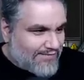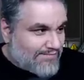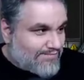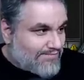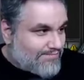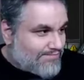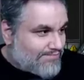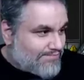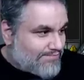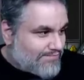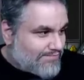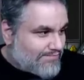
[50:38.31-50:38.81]
Oh,
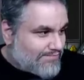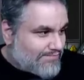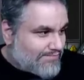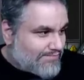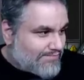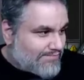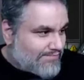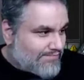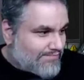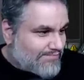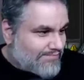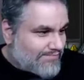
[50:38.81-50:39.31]
there's so many
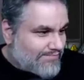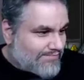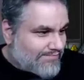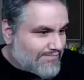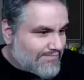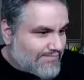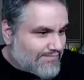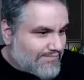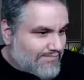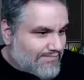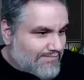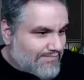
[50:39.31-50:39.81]
nuts things
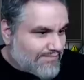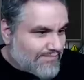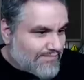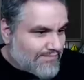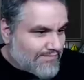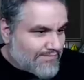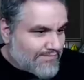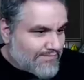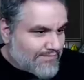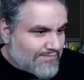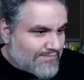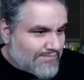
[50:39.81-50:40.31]
we could hit.
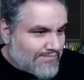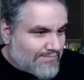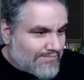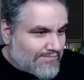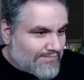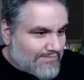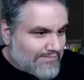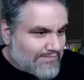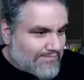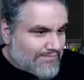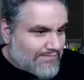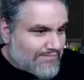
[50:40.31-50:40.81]

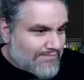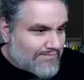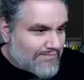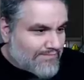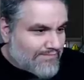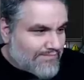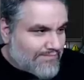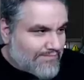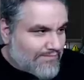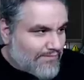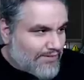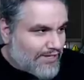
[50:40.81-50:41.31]

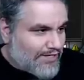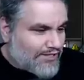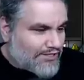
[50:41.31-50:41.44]
We